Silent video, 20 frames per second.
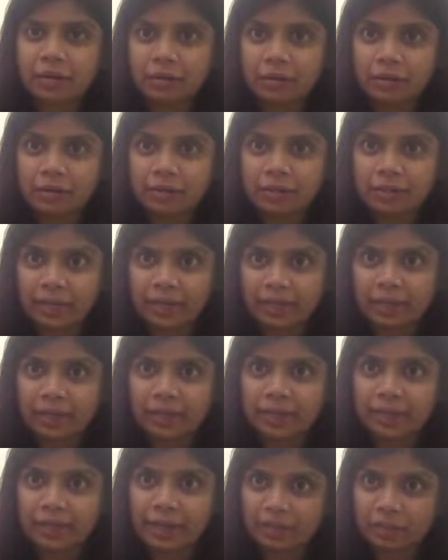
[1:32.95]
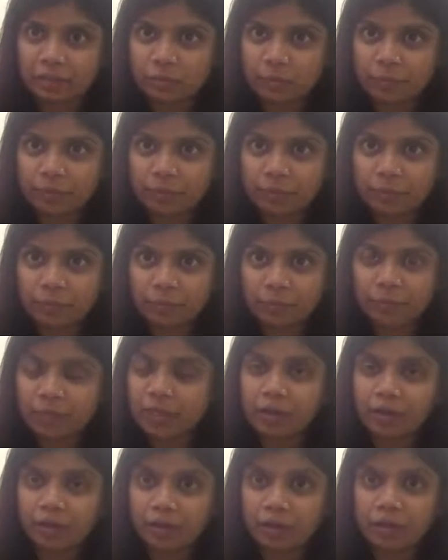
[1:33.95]
a technical expert,
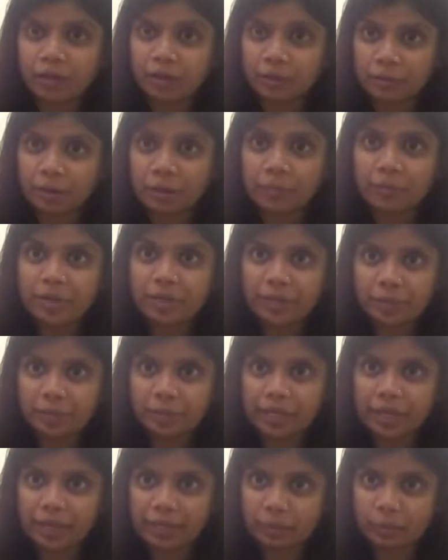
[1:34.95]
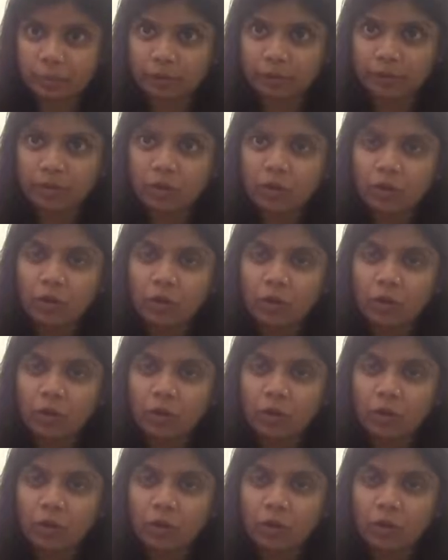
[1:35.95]
a PMP expert,